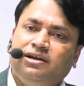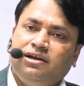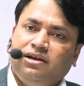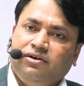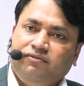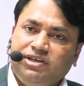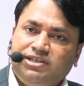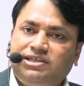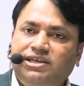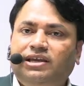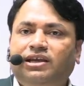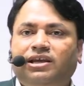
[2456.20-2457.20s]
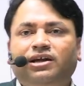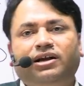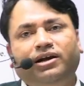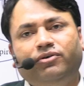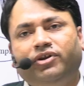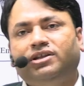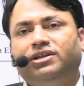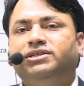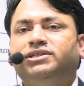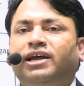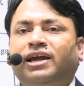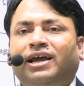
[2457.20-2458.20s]
we see during this
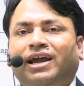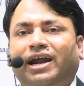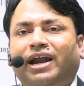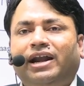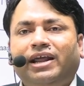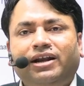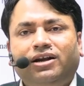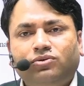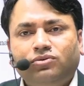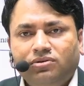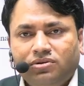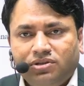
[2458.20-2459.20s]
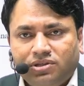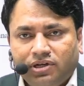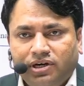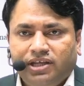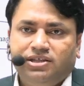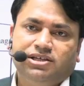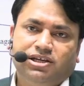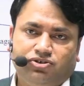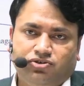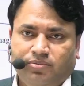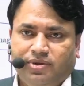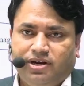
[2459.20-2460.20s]
18th to 13th century
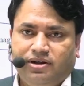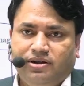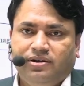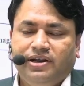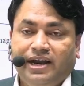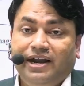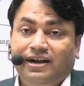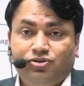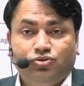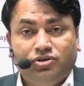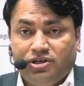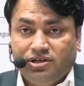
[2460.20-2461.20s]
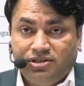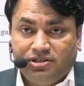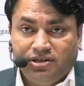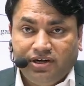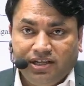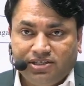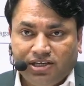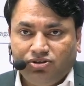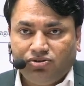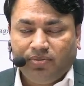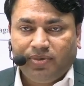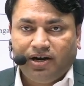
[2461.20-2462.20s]
period, 8th to 13th century
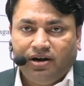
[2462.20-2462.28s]
period.